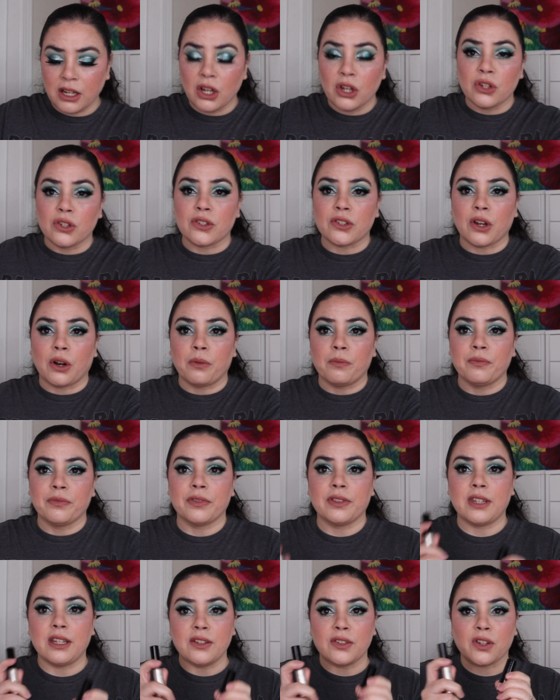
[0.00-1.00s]
So
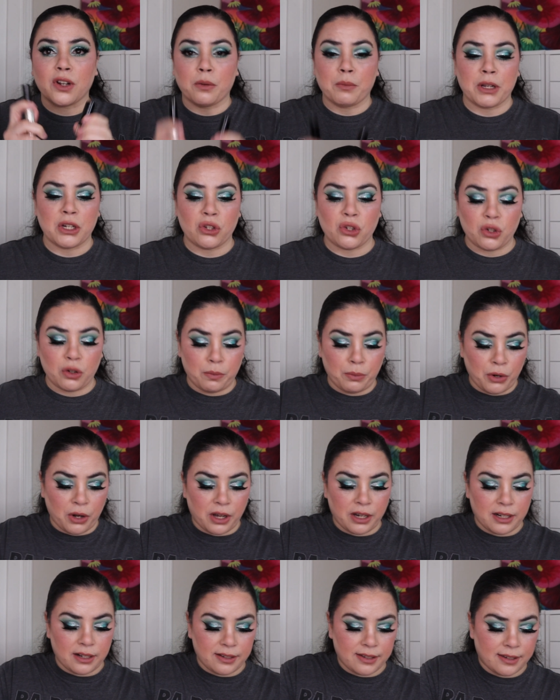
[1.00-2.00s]
these are my two
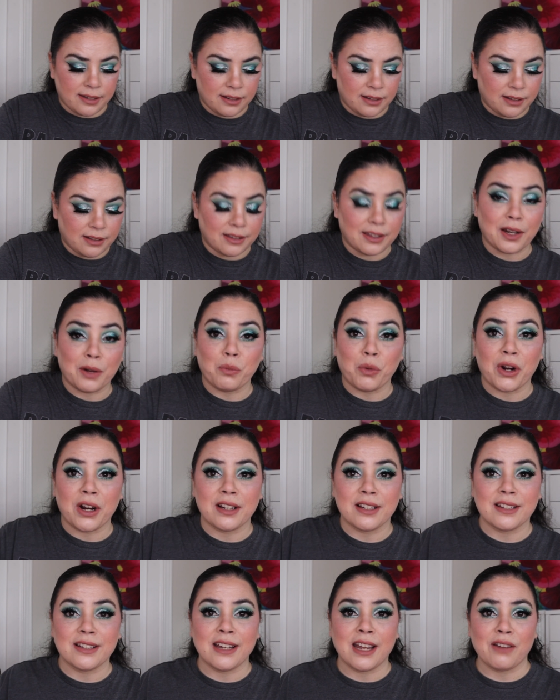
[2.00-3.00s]
products that I'm
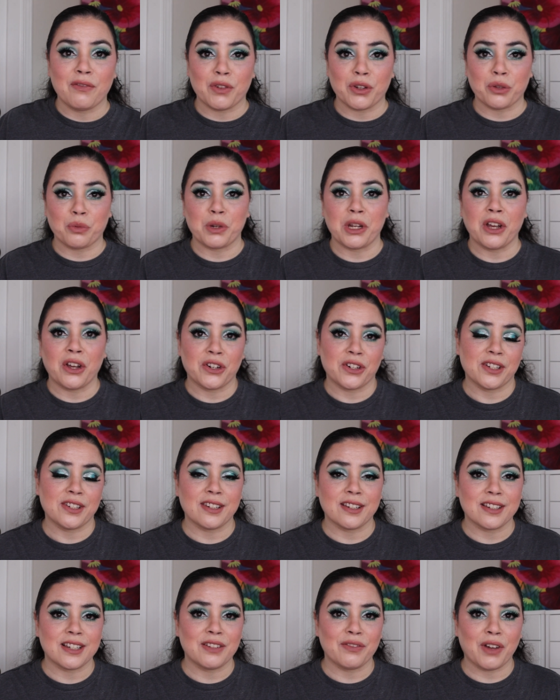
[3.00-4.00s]
wearing today for three hundred
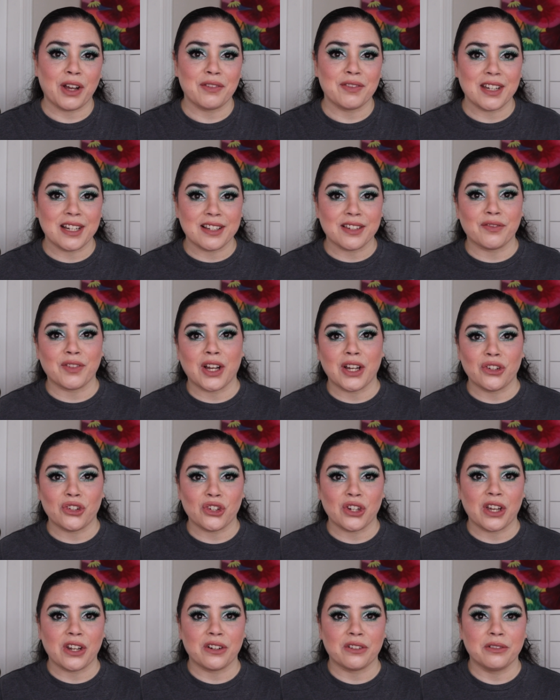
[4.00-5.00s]
sixty-five Days of
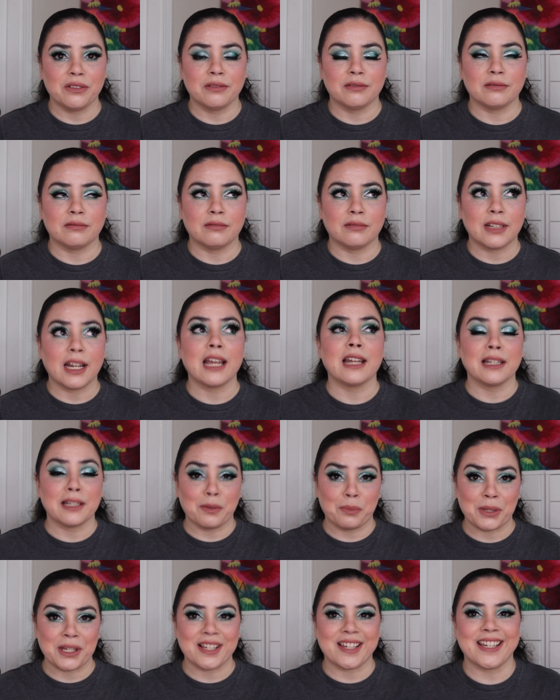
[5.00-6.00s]
Eyeshadow and
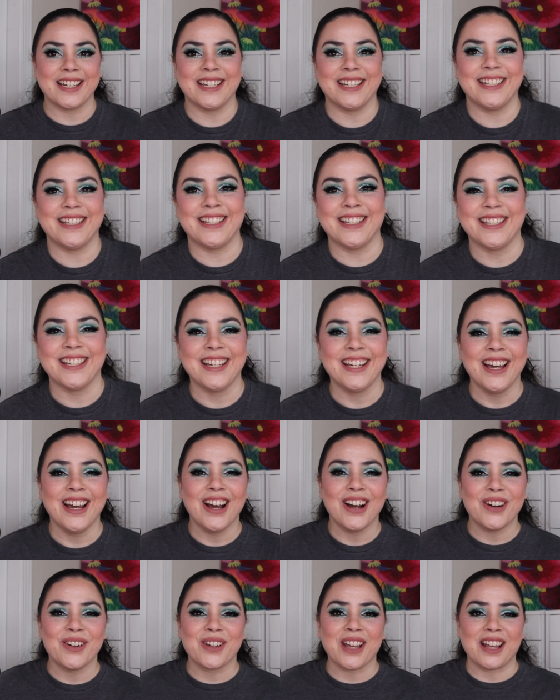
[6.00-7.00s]
Lippies.
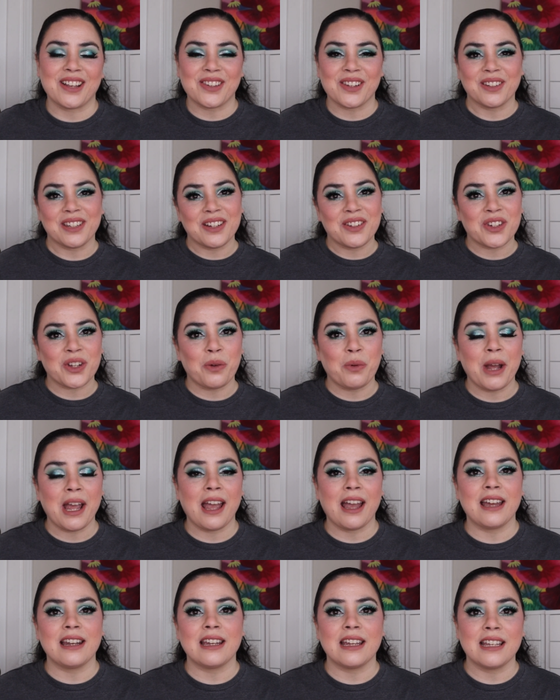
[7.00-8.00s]
Okay, so let's go
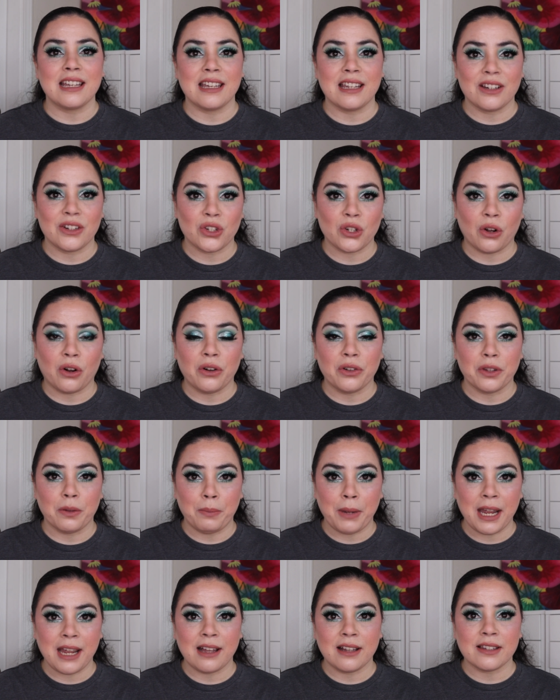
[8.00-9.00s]
ahead and get into all the
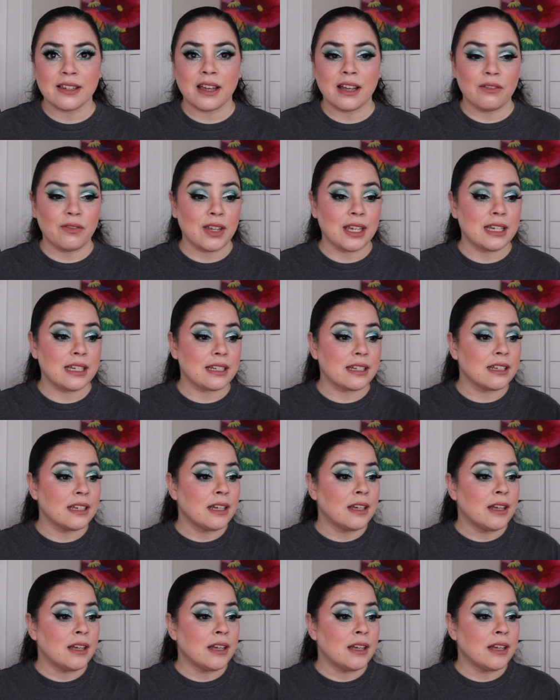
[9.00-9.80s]
pans I've hit.